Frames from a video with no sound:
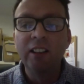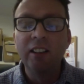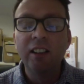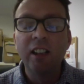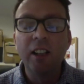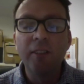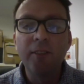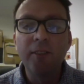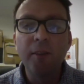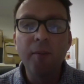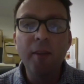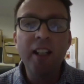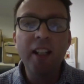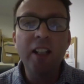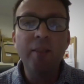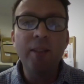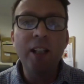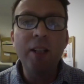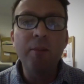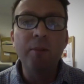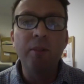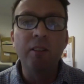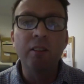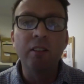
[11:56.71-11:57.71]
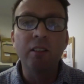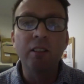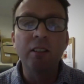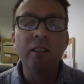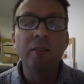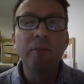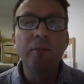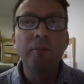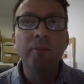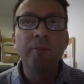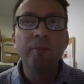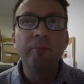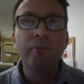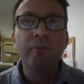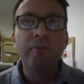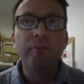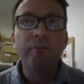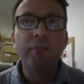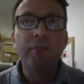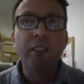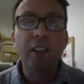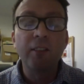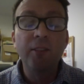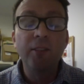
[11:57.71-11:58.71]
And for many people,
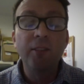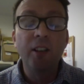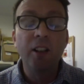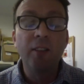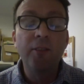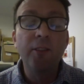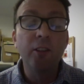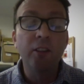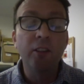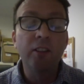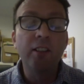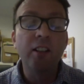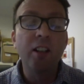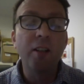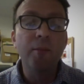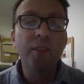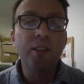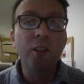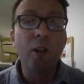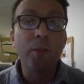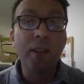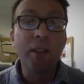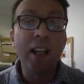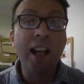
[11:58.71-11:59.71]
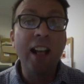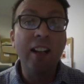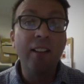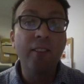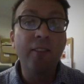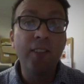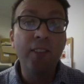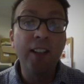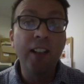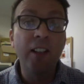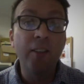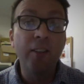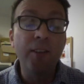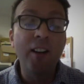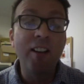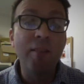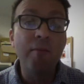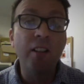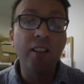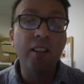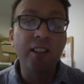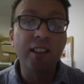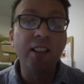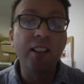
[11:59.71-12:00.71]
a full time job can feel very
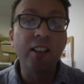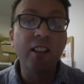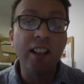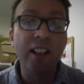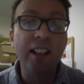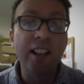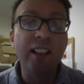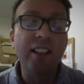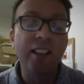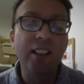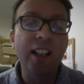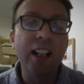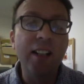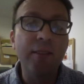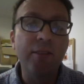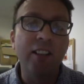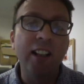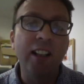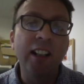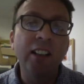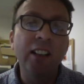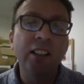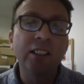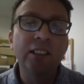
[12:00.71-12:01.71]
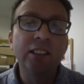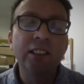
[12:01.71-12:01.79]
much like slavery.